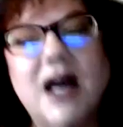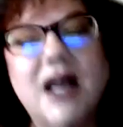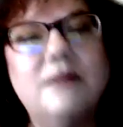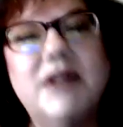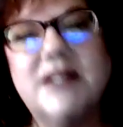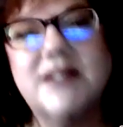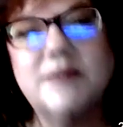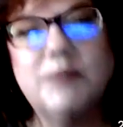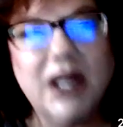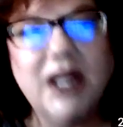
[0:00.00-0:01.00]
I am
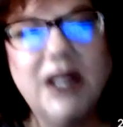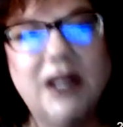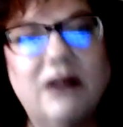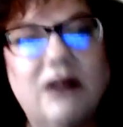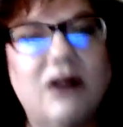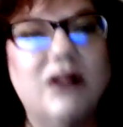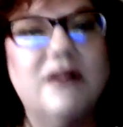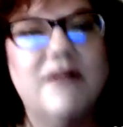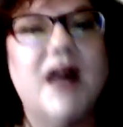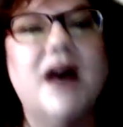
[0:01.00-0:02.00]
explaining all
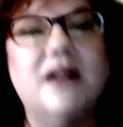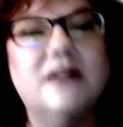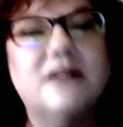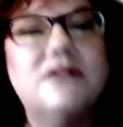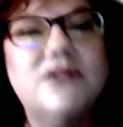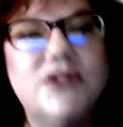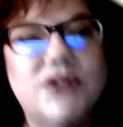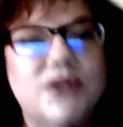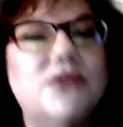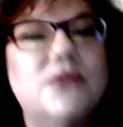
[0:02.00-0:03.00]
of that
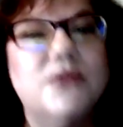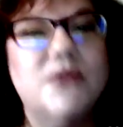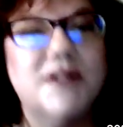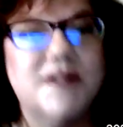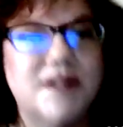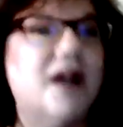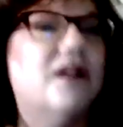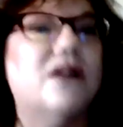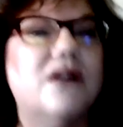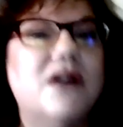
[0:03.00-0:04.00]
to the
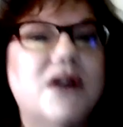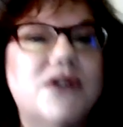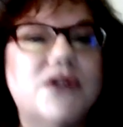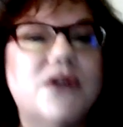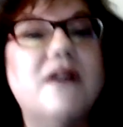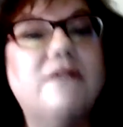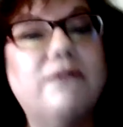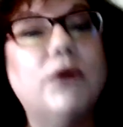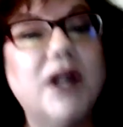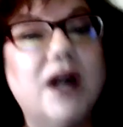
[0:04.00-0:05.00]
seller, so they
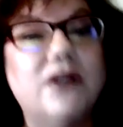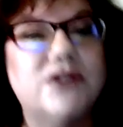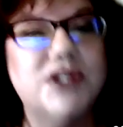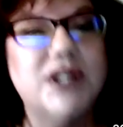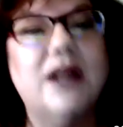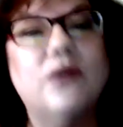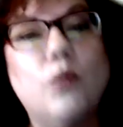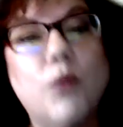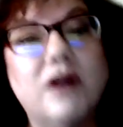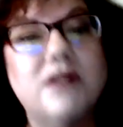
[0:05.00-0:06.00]
fully understand
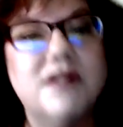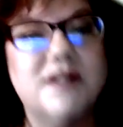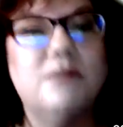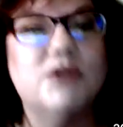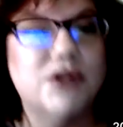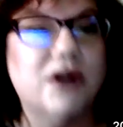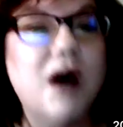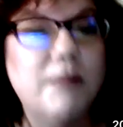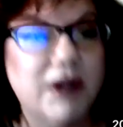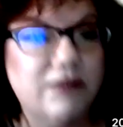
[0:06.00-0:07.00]
where these numbers are
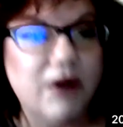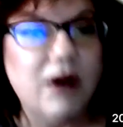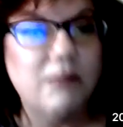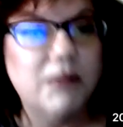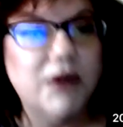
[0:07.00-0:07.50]
coming from.